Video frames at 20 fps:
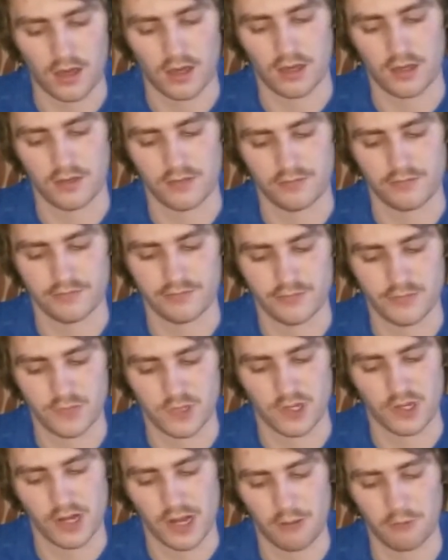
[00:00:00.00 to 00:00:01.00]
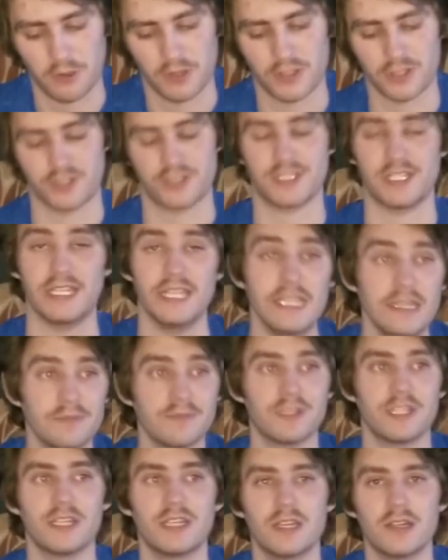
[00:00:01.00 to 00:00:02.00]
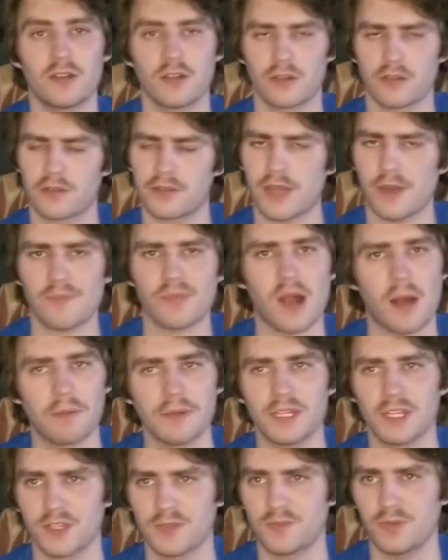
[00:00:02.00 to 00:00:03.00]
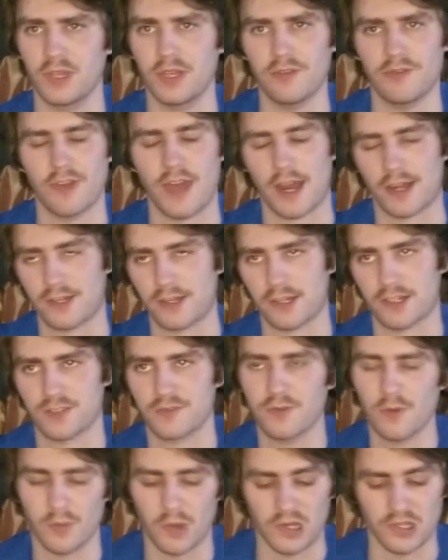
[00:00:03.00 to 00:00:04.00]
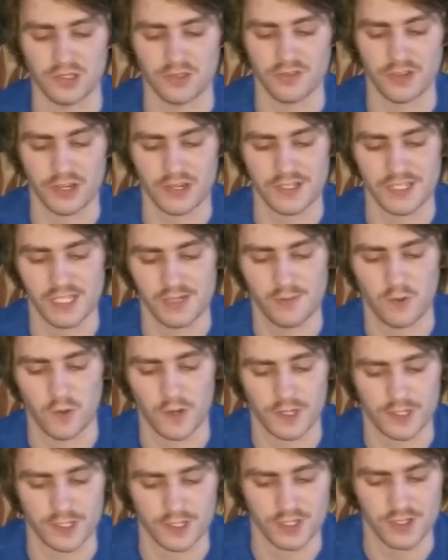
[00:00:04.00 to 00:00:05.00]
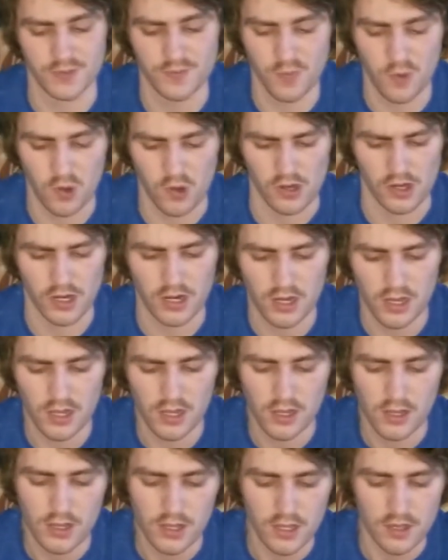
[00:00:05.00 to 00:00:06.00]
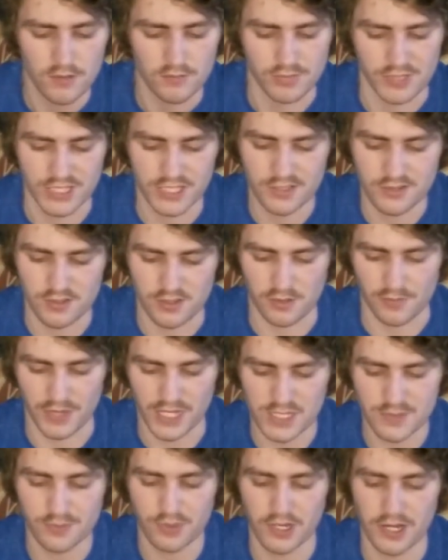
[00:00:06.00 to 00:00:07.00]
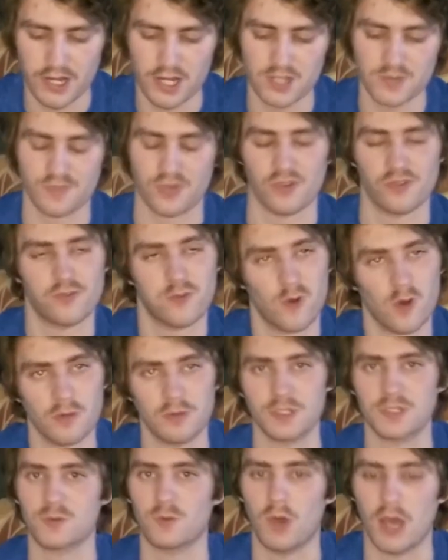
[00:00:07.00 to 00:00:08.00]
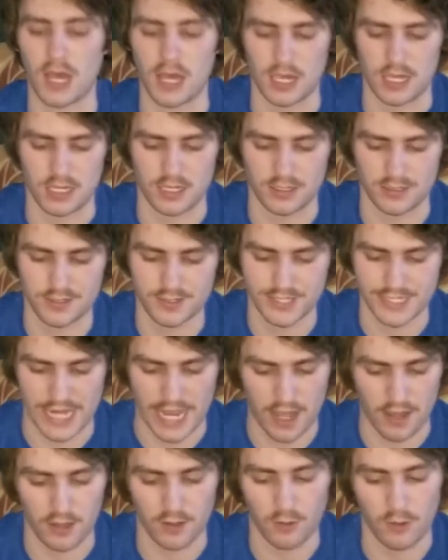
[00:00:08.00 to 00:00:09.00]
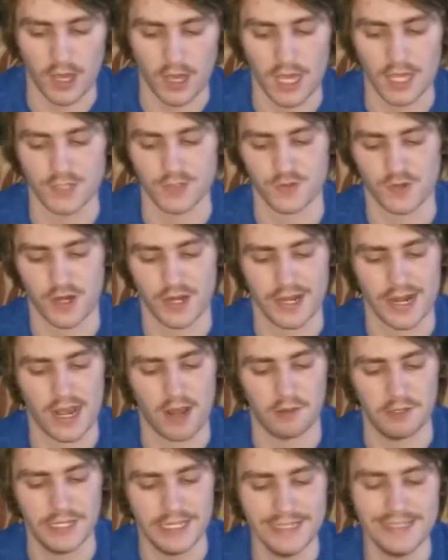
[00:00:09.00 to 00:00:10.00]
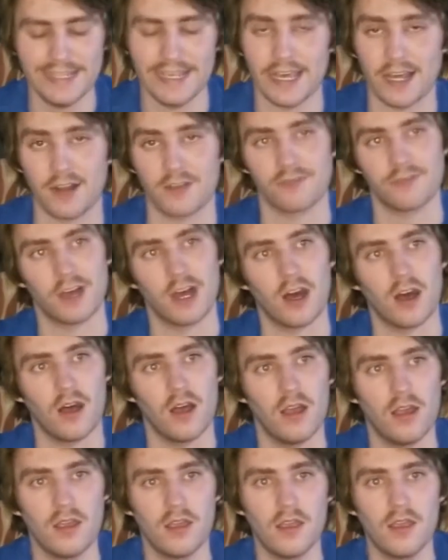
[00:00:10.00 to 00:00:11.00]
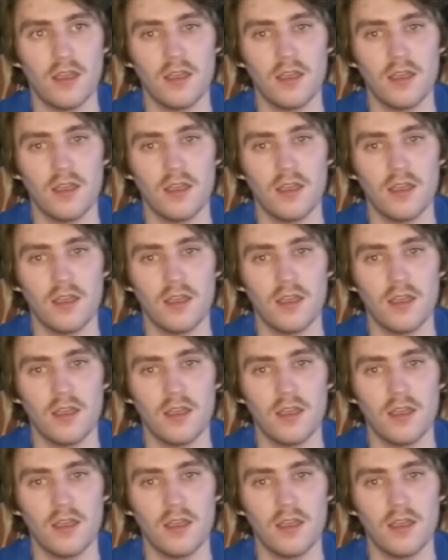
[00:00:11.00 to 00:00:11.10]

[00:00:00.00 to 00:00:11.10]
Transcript: or how well their team did, although that probably does play a factor because football is a very team-oriented sport. But these are the best players performance-wise, talent-wise right now in the NFL.